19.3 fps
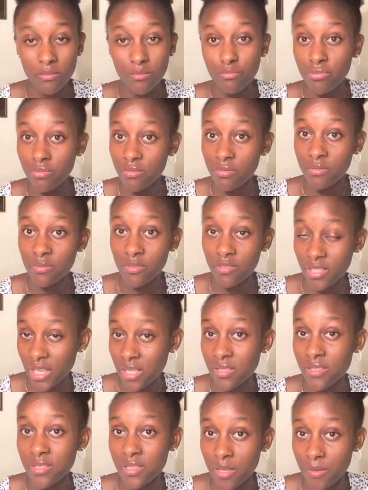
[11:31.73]
Oh, did you guys
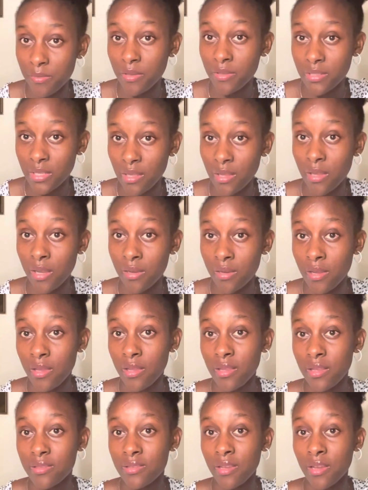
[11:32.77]
just hear me say that?
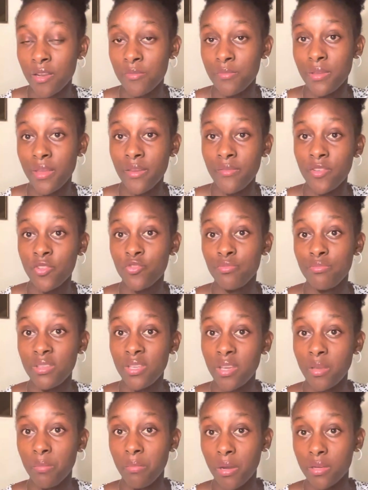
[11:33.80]
That's gonna be having to be
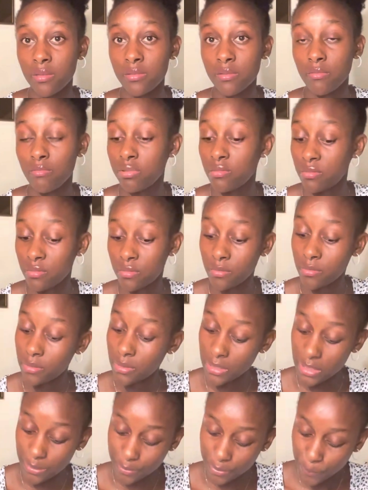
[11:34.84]
a part. Oh,
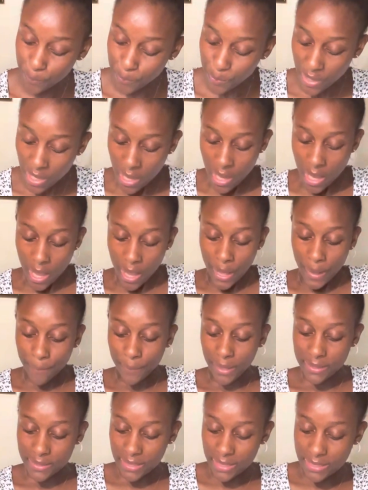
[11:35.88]
deep.
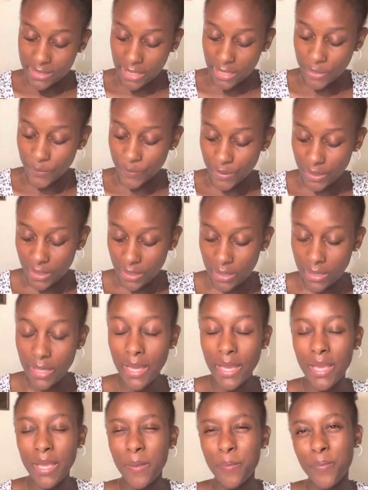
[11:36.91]
But that's gonna be
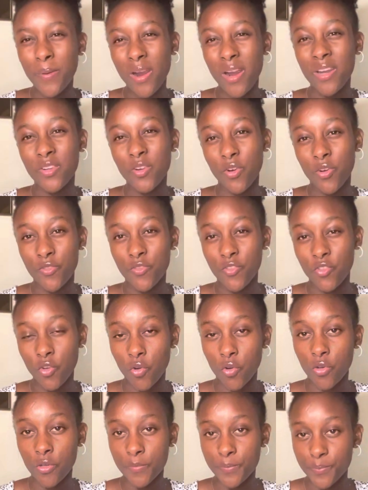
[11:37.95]
a part of
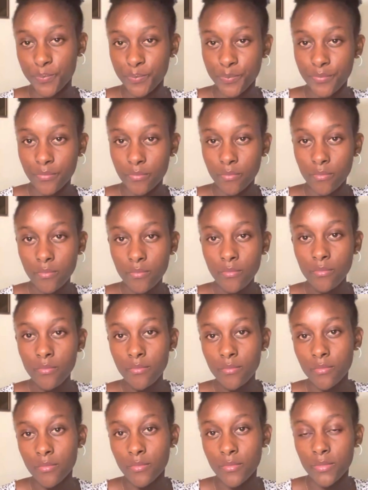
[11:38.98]
your
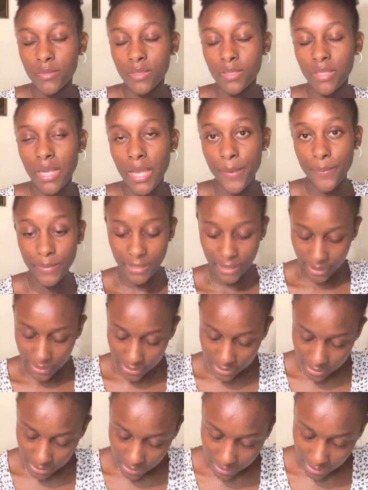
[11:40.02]

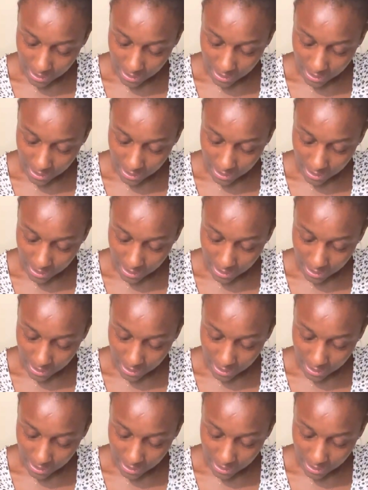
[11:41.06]
application.